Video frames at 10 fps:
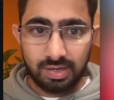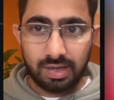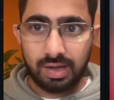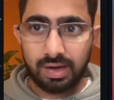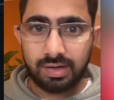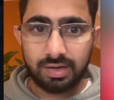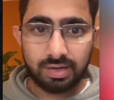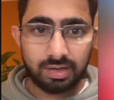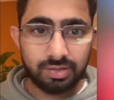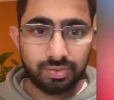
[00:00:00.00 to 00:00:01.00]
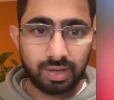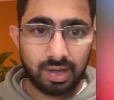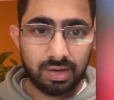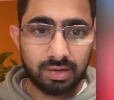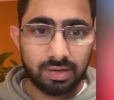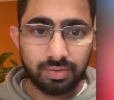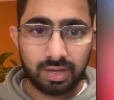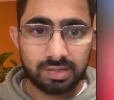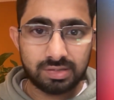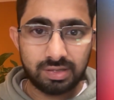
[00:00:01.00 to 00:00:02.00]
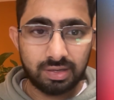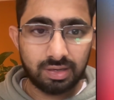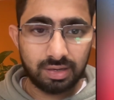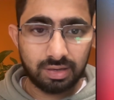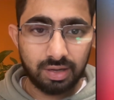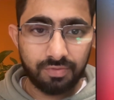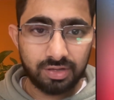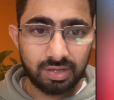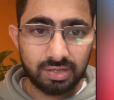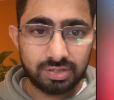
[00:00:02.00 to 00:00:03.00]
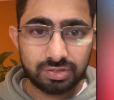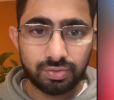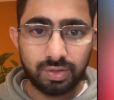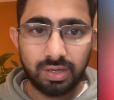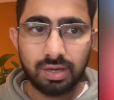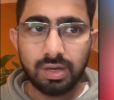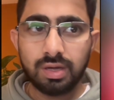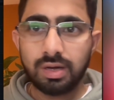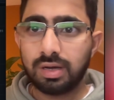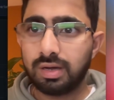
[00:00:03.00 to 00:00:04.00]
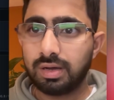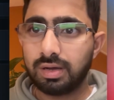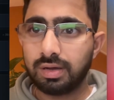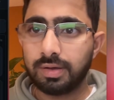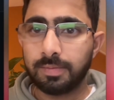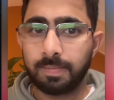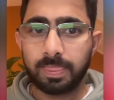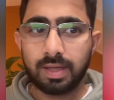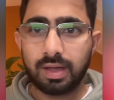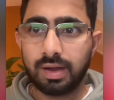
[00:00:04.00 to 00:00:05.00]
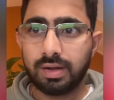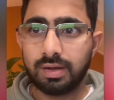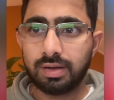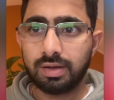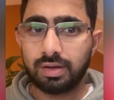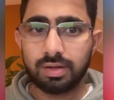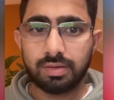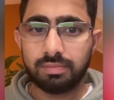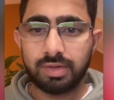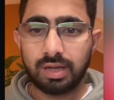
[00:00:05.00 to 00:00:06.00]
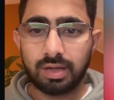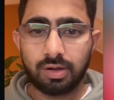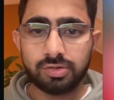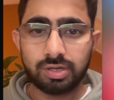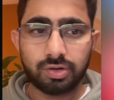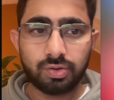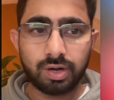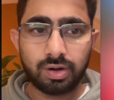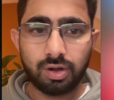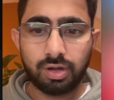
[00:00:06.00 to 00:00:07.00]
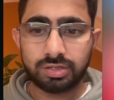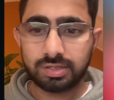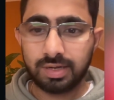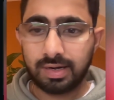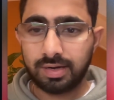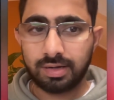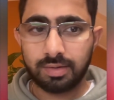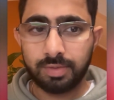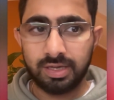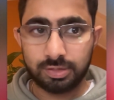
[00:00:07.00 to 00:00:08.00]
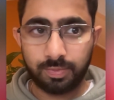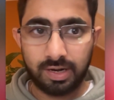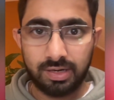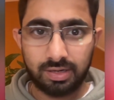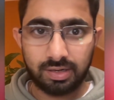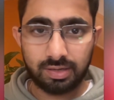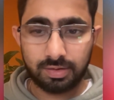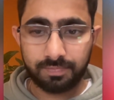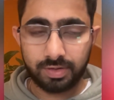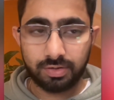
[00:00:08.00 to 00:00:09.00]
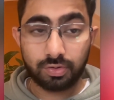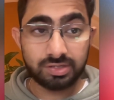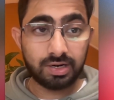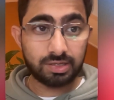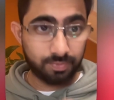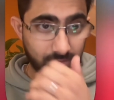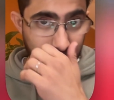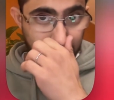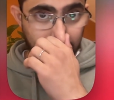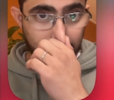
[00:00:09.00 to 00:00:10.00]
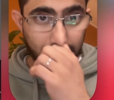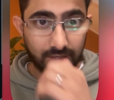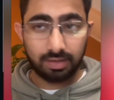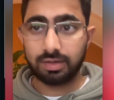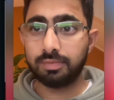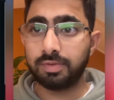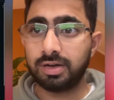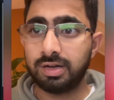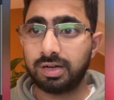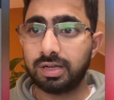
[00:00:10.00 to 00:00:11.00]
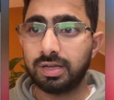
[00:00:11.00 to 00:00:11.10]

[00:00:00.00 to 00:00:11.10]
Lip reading: And you can see everything it is doing. And yeah, also the token cost that being spent, tokens that are burnt,